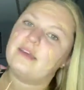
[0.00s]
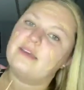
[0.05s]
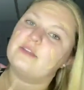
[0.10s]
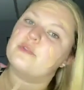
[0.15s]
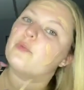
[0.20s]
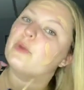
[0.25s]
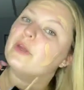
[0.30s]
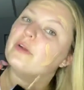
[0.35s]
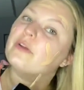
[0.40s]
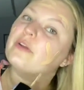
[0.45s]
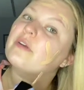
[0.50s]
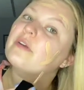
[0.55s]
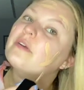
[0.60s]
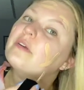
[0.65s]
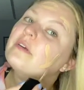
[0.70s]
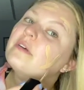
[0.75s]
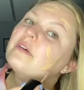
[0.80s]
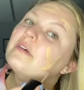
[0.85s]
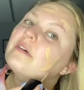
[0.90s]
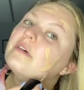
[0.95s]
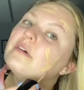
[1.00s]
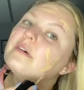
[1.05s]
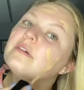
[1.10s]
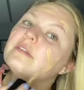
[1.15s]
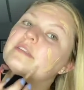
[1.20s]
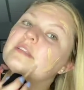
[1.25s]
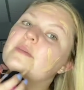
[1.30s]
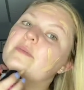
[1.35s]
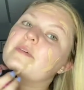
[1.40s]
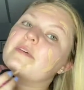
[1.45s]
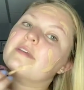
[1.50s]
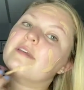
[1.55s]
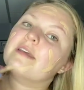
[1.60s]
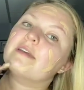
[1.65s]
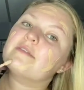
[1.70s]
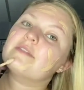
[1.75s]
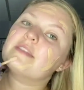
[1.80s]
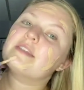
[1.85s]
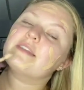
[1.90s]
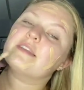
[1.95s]
It's weird. Typically I've
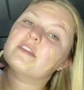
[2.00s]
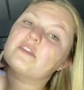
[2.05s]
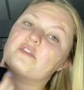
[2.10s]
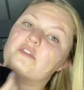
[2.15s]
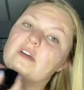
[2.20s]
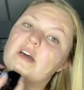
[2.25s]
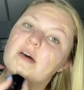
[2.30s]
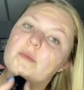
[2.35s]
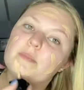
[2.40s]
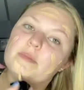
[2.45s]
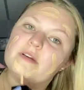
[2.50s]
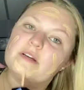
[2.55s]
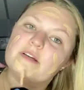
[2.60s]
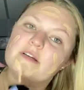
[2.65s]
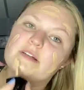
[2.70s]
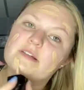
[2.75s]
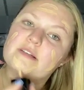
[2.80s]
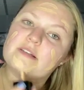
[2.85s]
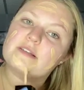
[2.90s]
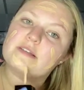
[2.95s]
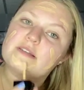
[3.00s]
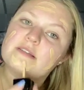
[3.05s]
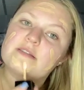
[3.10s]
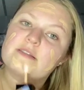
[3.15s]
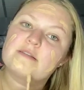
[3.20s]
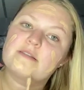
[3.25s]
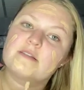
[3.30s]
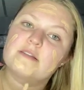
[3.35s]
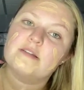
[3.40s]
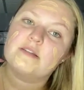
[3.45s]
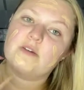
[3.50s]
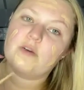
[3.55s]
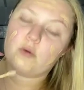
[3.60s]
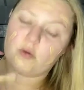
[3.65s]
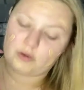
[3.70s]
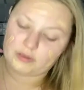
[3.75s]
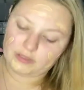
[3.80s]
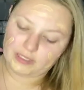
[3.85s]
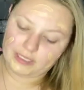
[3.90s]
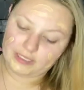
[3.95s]
seen like droppers
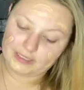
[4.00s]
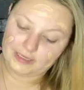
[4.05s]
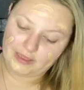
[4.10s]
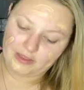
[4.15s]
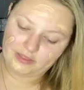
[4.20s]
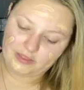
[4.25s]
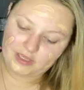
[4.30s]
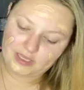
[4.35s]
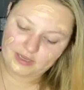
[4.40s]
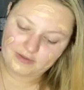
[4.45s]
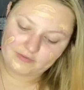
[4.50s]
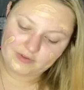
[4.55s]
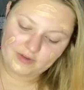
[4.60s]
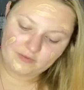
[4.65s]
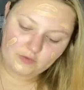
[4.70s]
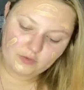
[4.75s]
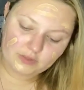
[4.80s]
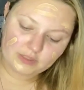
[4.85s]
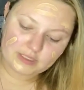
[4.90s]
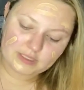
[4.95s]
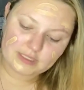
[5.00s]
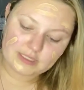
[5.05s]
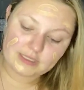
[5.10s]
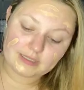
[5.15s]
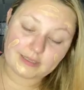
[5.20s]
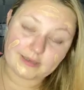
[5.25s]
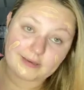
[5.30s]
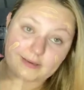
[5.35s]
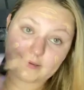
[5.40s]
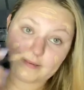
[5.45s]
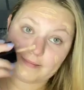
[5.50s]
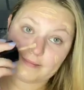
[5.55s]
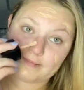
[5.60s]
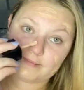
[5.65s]
or like nothing. I've never really seen like a